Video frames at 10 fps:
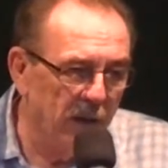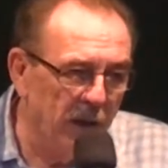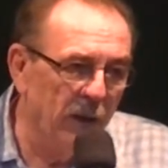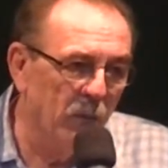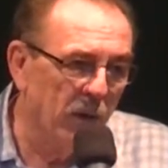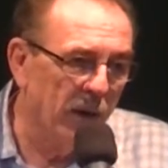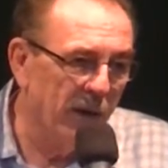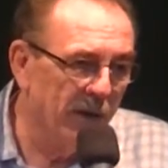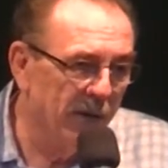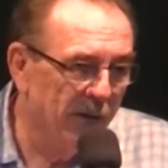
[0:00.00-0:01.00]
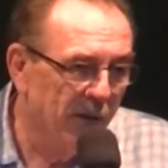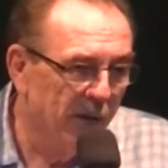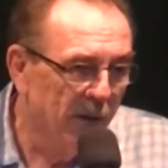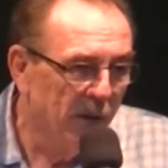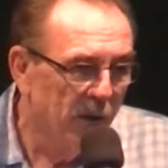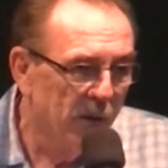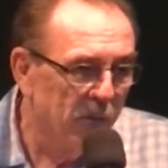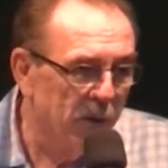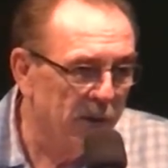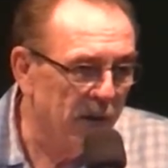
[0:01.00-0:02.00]
anyway.
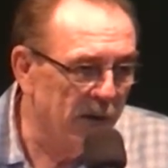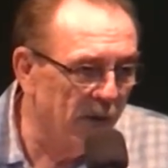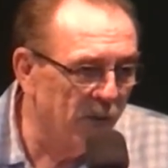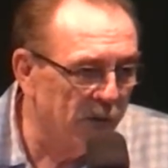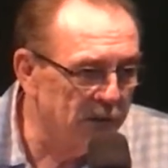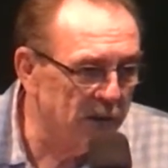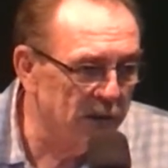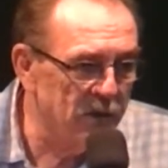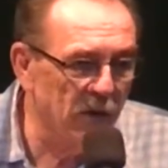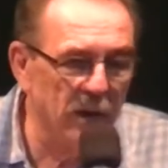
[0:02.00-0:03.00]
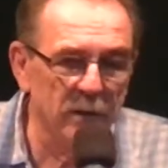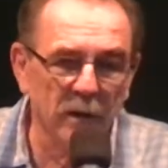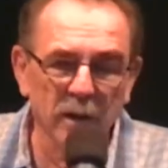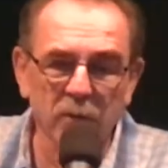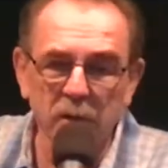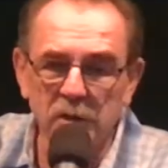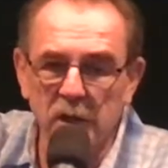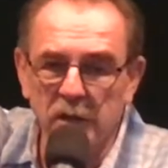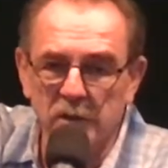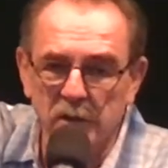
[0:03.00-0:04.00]
But the difference is you get to live with
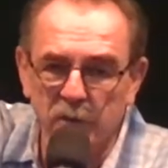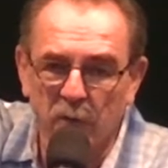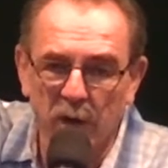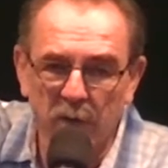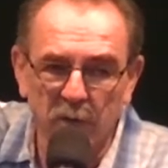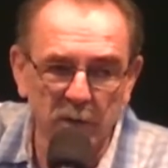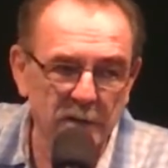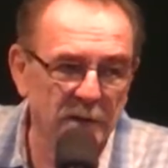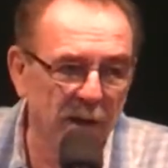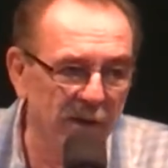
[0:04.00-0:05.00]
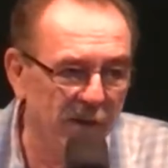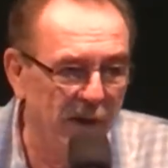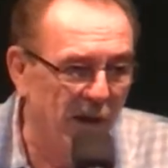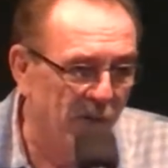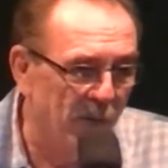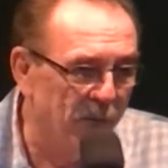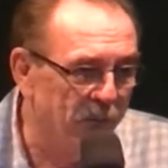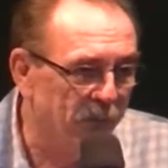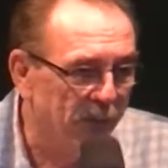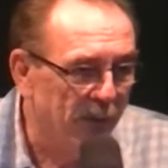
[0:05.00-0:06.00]
Jesus forever instead of the devil.
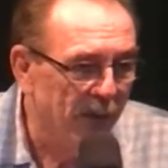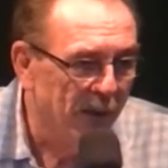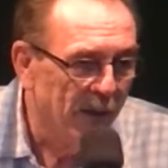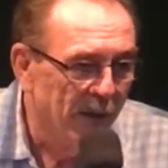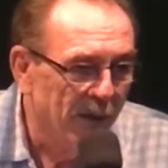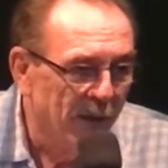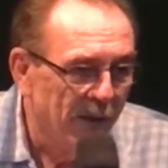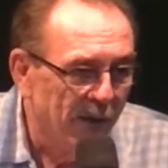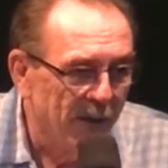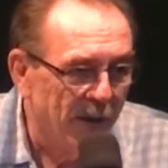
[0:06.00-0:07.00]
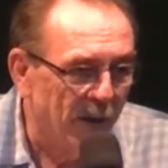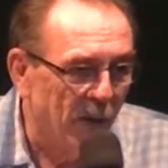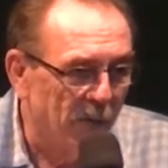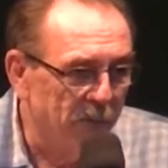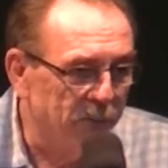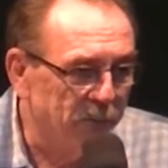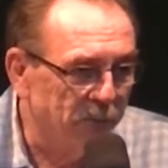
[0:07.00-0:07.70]
Hello.